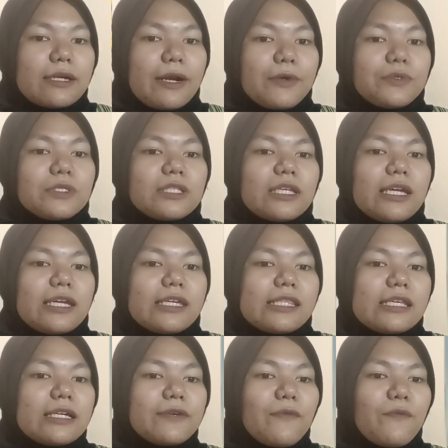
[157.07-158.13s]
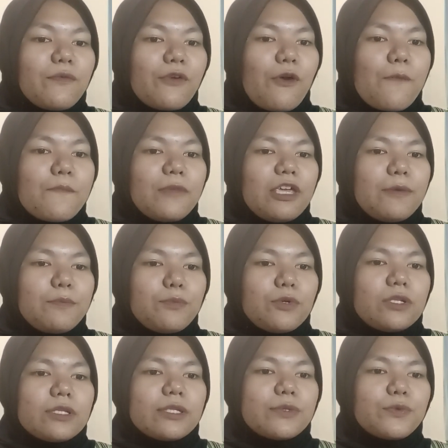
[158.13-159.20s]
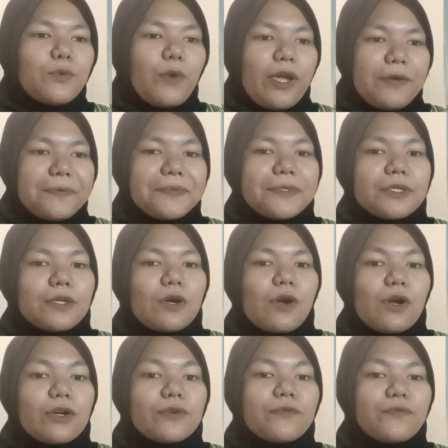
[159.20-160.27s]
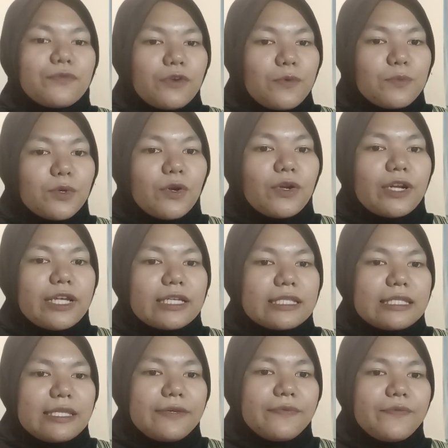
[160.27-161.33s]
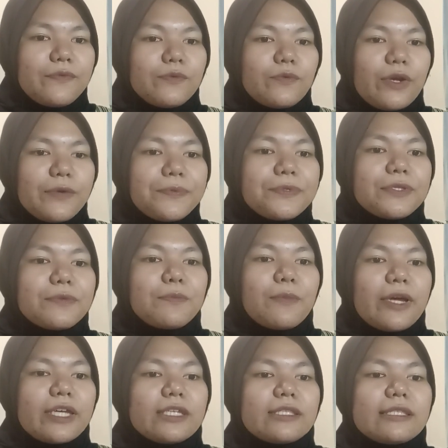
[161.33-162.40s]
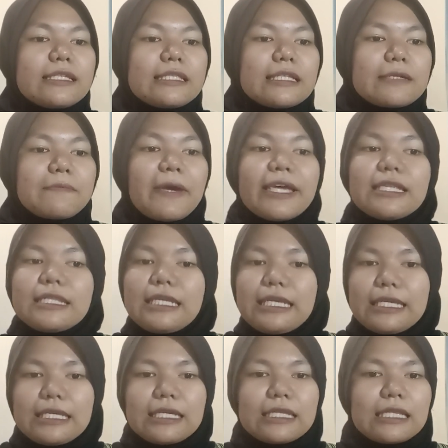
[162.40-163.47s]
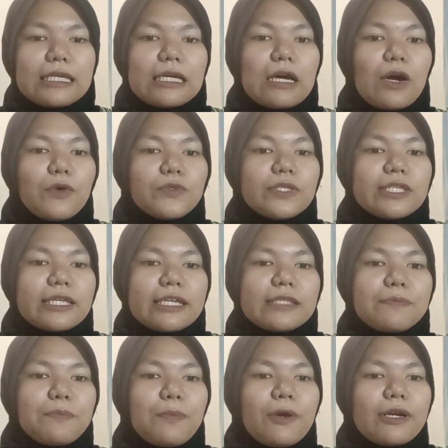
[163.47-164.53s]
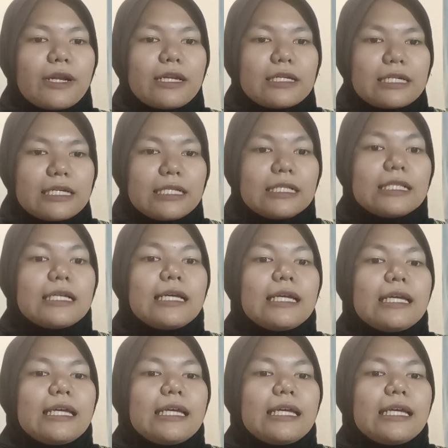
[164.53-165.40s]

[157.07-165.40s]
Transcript: drawn either from impulse waves or from corrective waves by determining the outside parallel